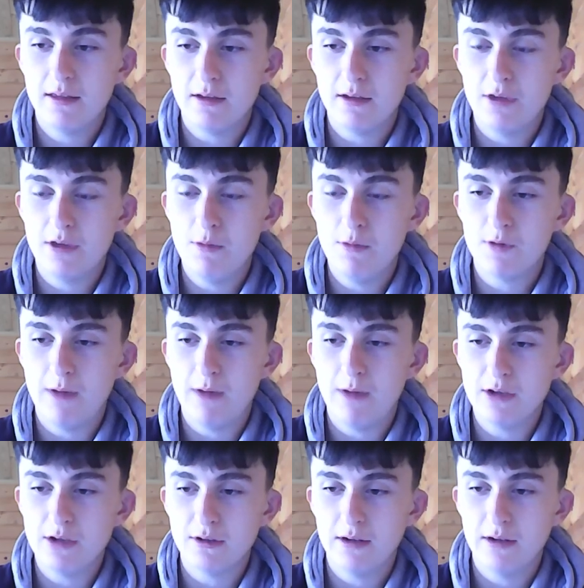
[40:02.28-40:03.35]
too much
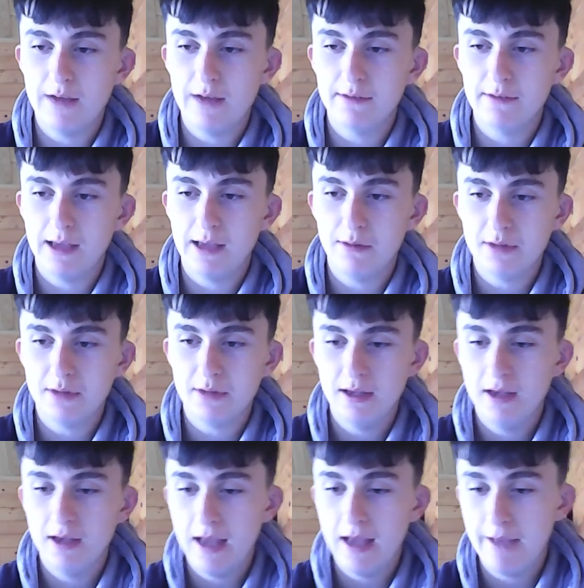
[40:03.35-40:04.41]
pressure on Lewandowski,
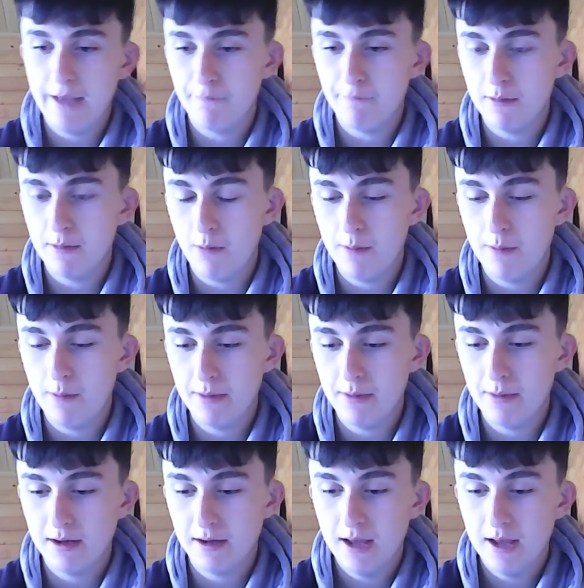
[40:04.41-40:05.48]
and in my
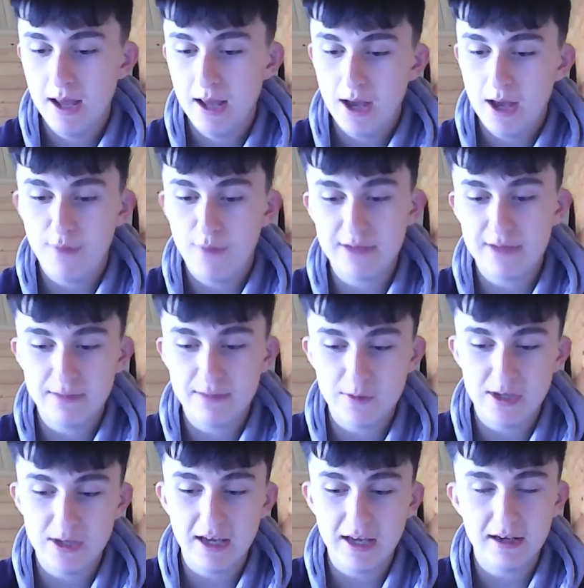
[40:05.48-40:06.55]
opinion, obviously he's a
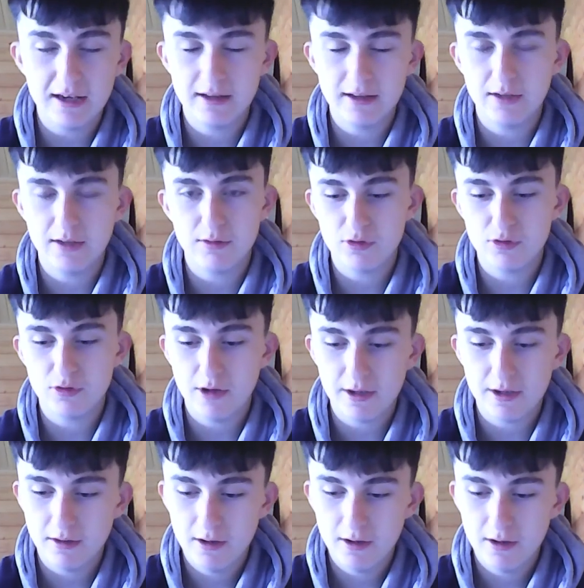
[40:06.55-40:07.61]
ridiculously good
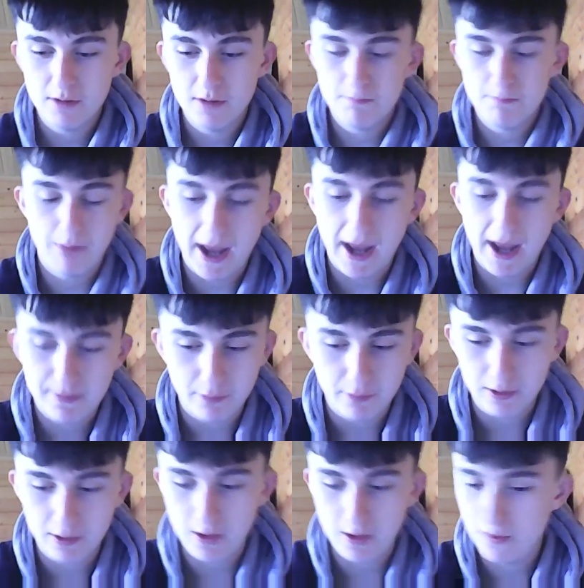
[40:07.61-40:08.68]
striker, bag full
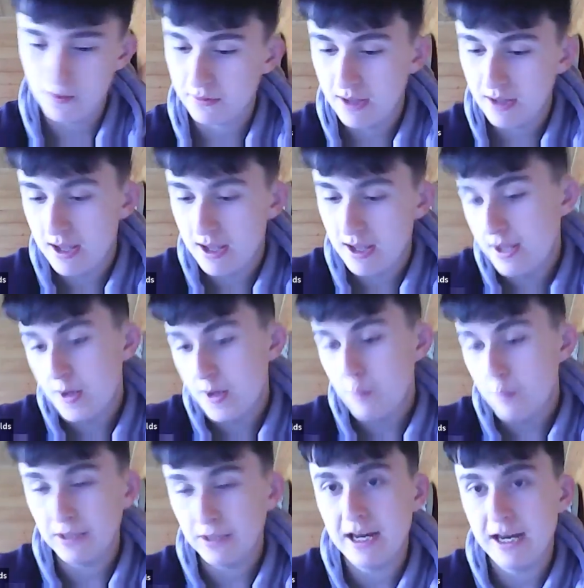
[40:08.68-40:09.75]
of goals,
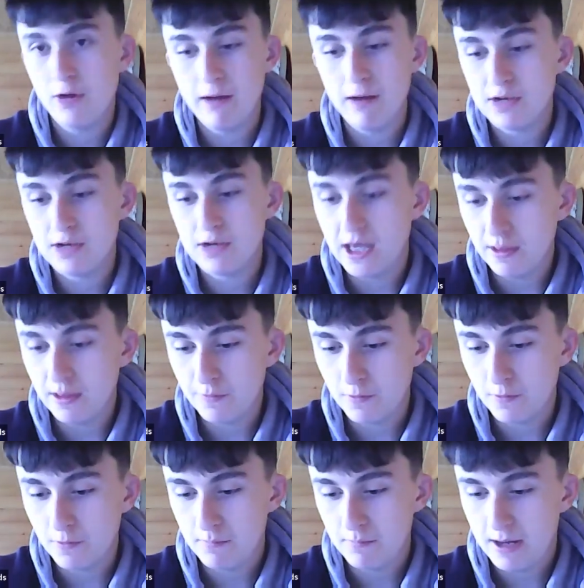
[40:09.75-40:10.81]
but they need to create chances
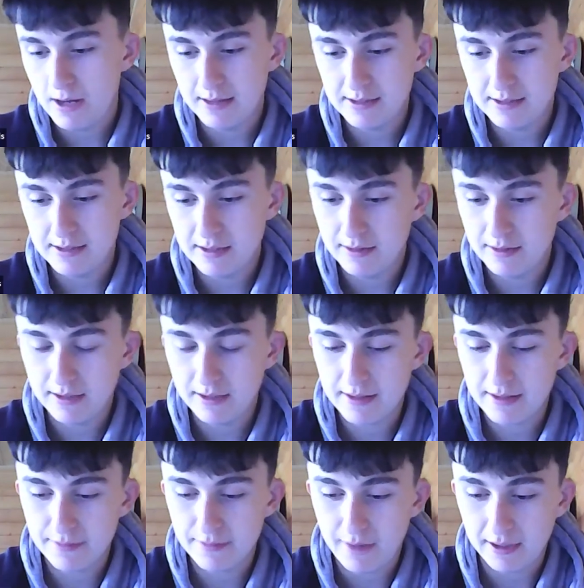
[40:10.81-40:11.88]
for him, and they didn't against
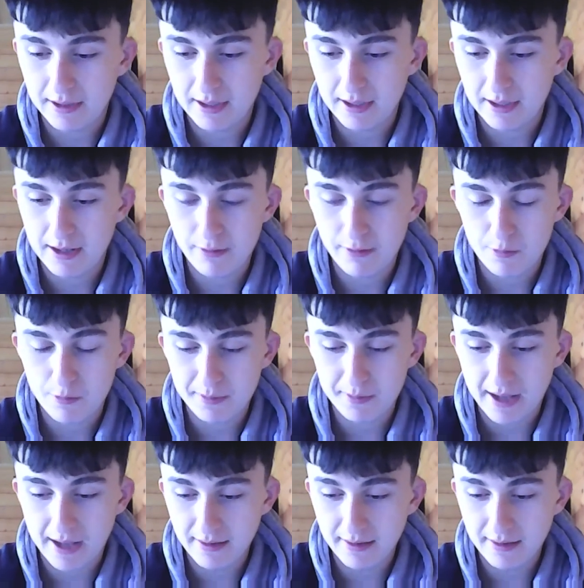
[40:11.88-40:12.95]
Slovakia. Now they're up
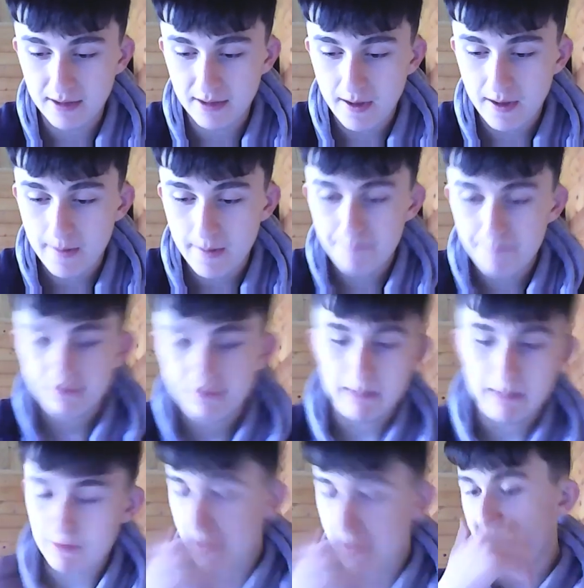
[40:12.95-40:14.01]
against it.
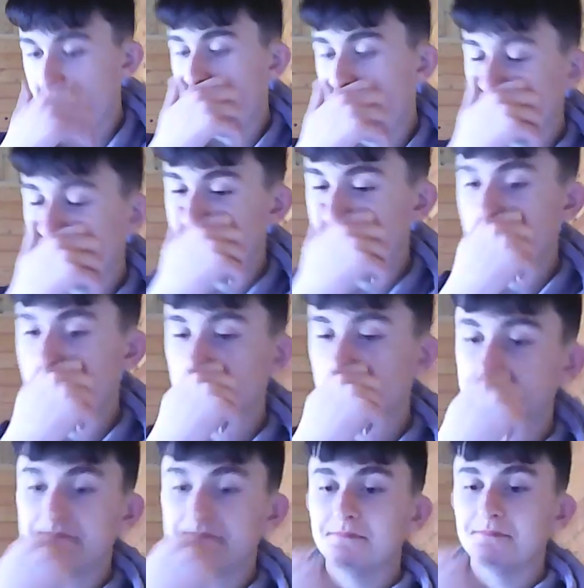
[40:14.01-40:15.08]
Moving on to the next game,
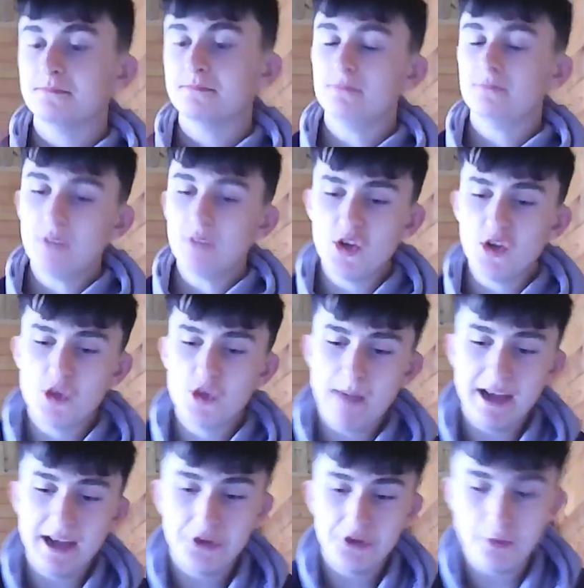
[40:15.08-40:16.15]

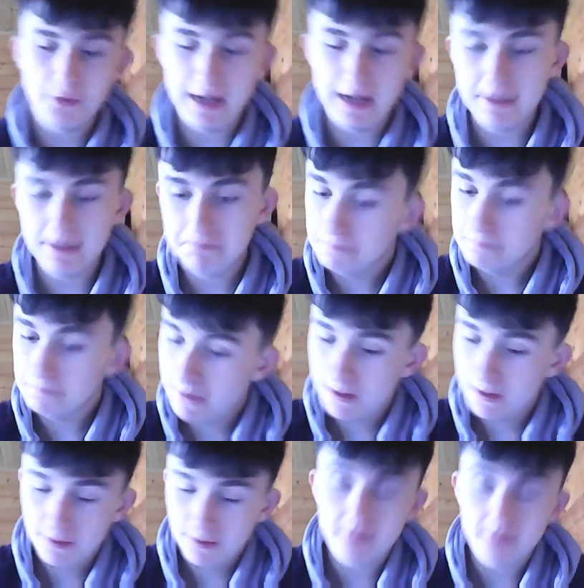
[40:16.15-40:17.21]
Spain, Sweden.
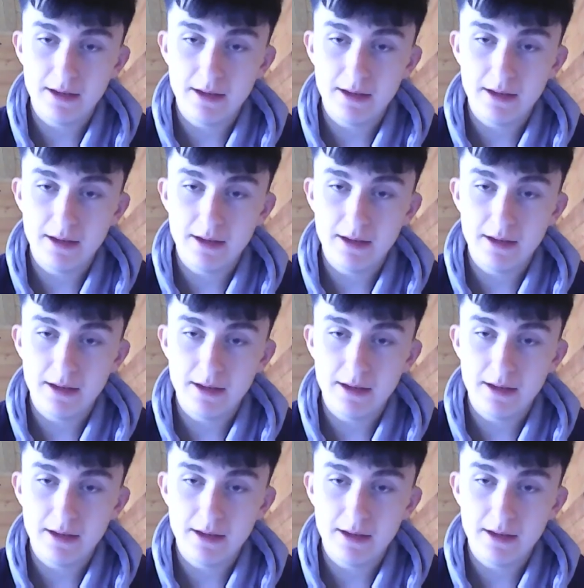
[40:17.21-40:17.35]
I